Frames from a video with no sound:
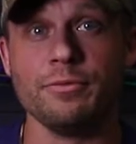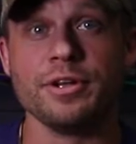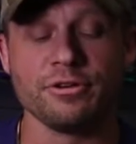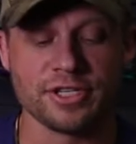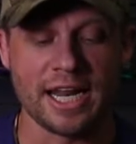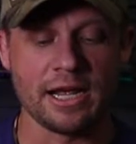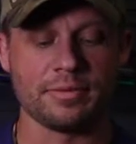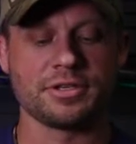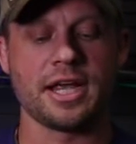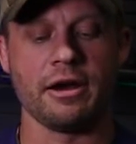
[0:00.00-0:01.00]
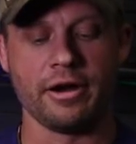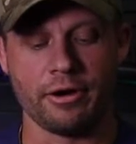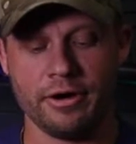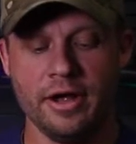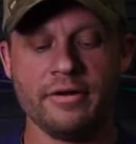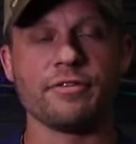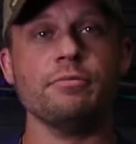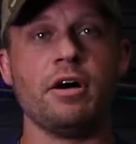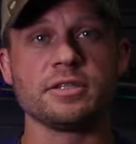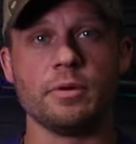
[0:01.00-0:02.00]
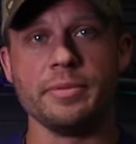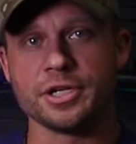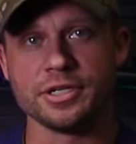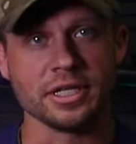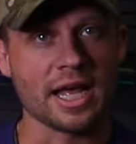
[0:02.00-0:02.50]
when you're setting up this carrier for multiple missions.